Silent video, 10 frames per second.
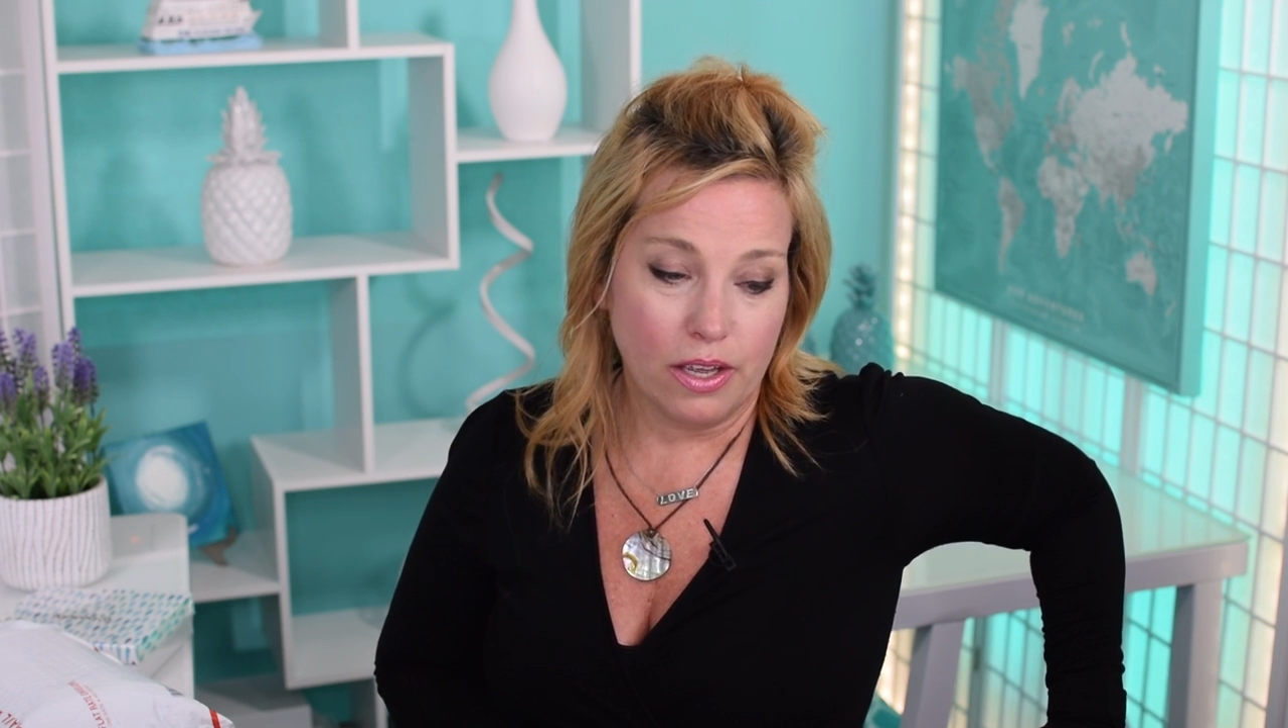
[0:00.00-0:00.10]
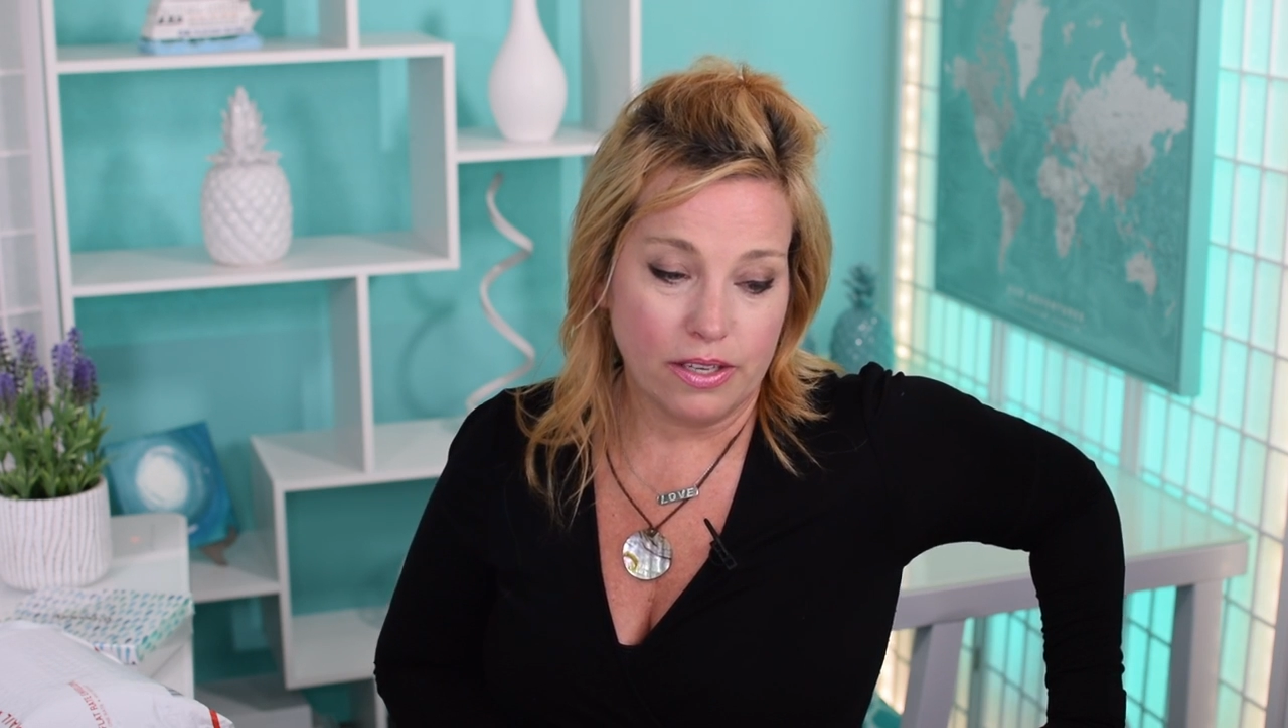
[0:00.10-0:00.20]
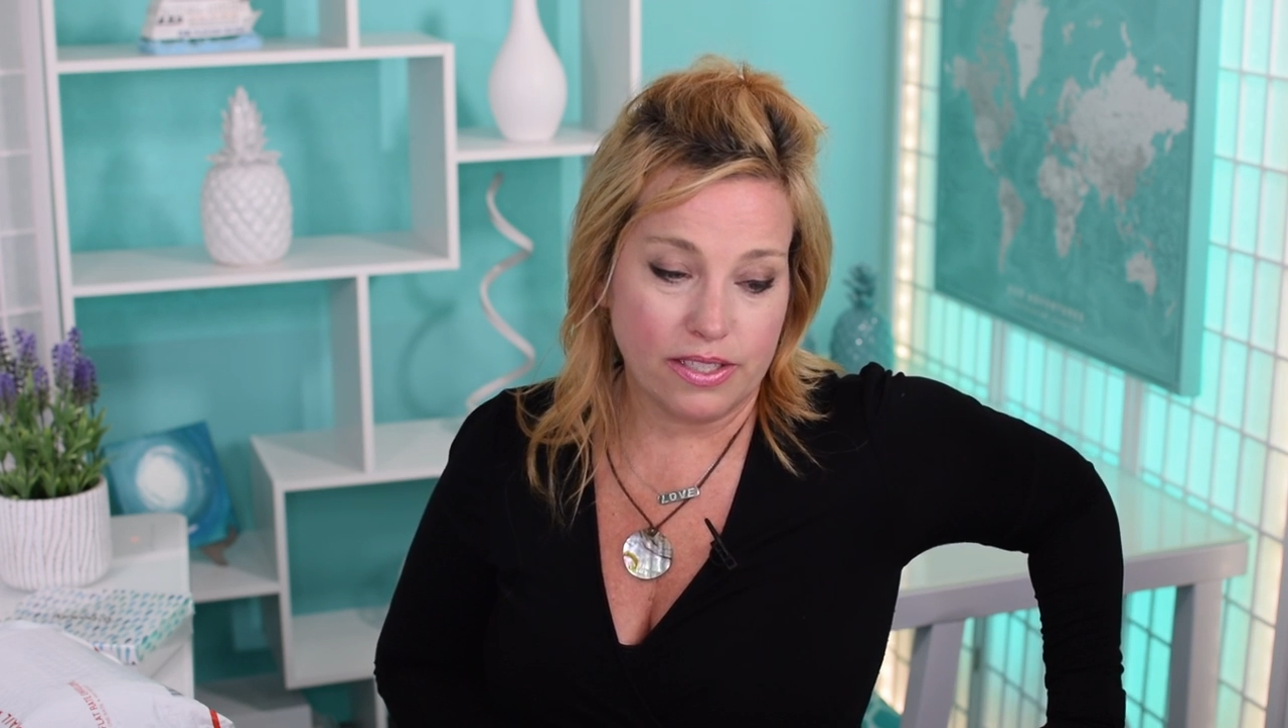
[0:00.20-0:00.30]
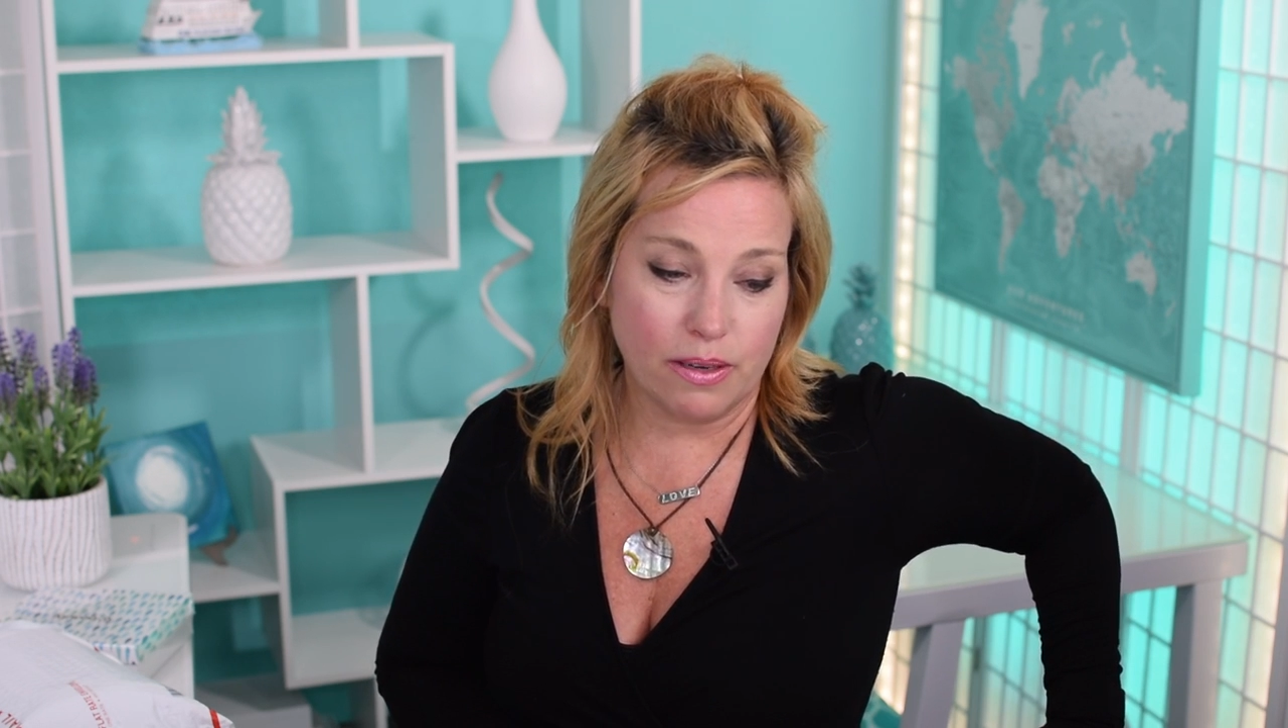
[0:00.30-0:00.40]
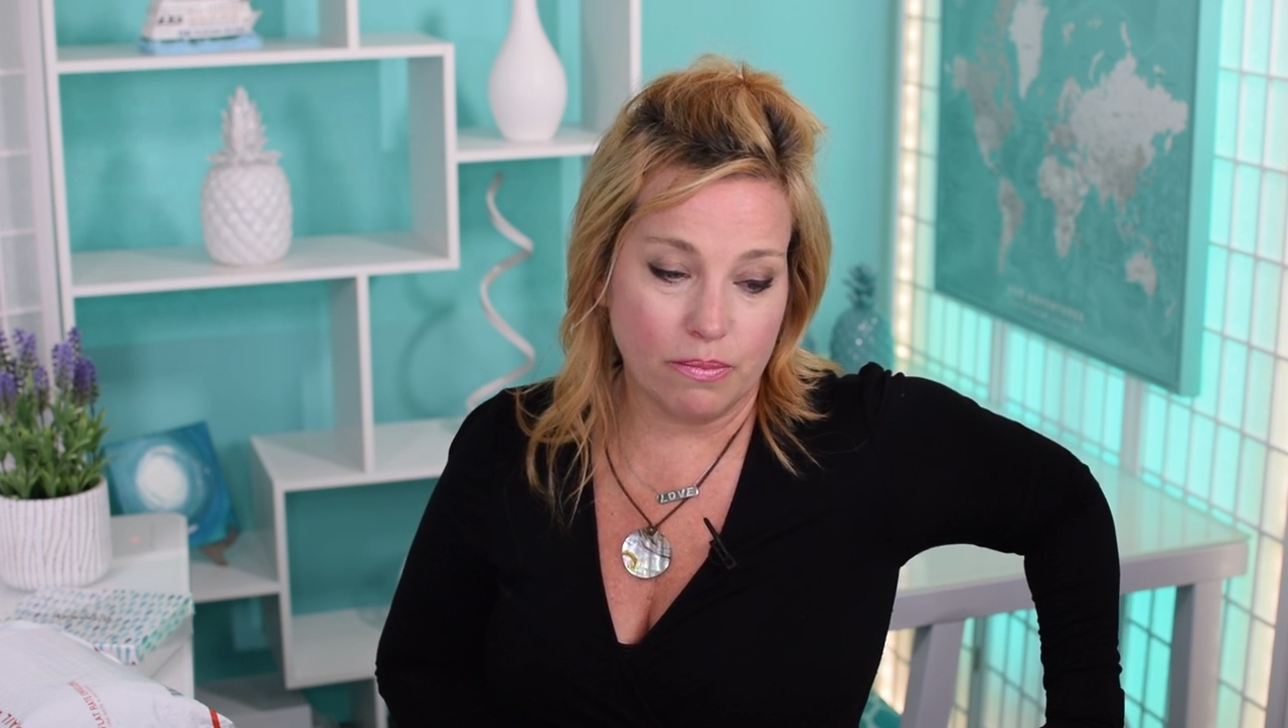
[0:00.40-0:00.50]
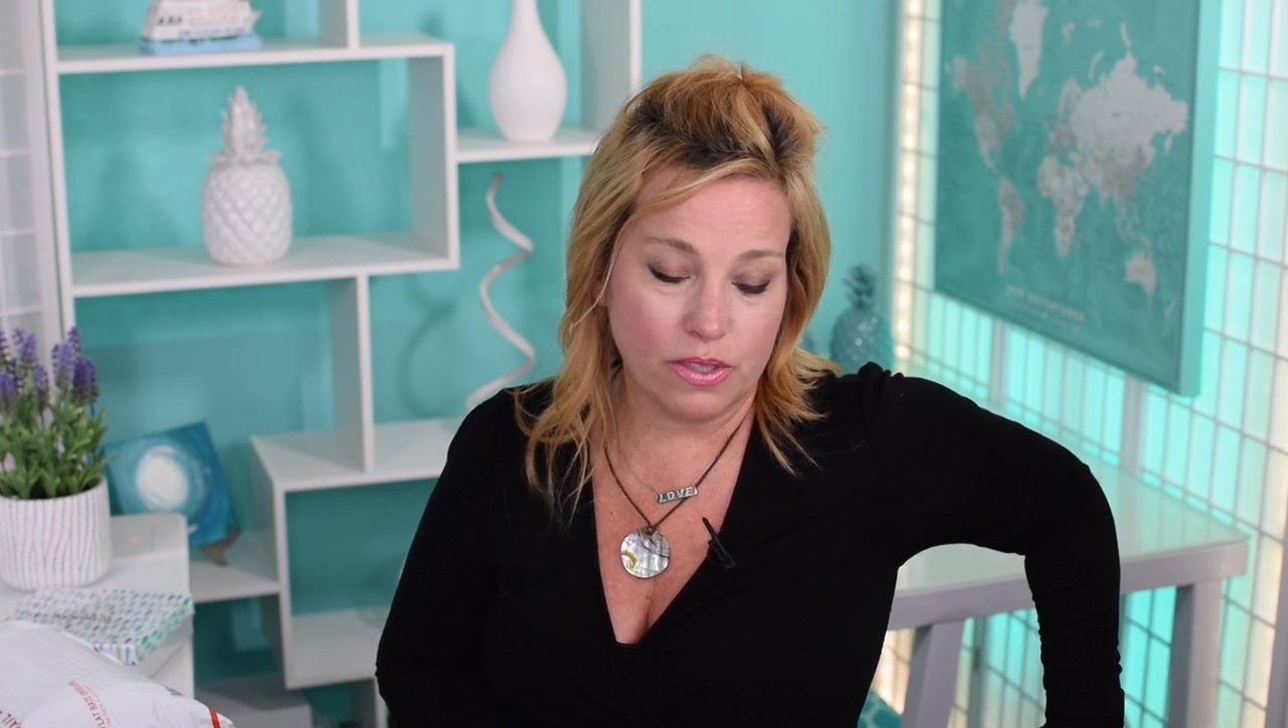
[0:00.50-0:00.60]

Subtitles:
some